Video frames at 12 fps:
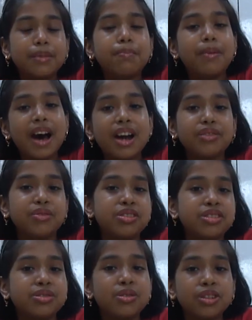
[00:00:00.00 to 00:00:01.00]
plant which
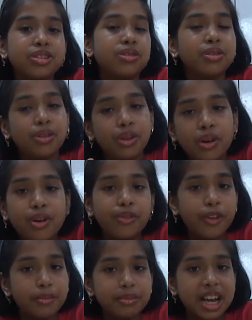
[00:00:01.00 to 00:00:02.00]
is going to grow
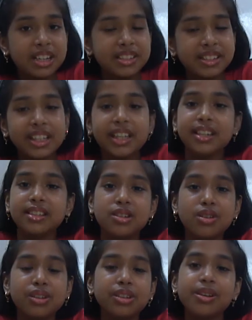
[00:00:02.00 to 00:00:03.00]
from that seed is
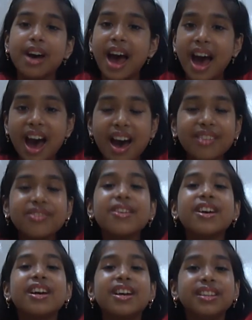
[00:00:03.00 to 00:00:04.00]
going to have
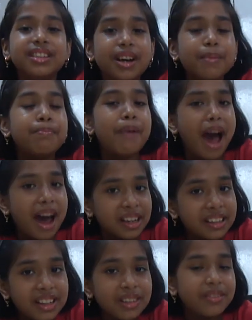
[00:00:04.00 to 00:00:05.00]
the
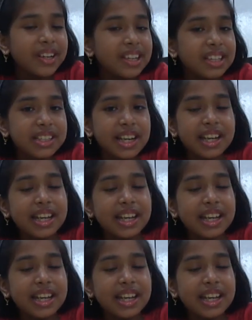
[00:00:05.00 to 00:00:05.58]
parallel venation,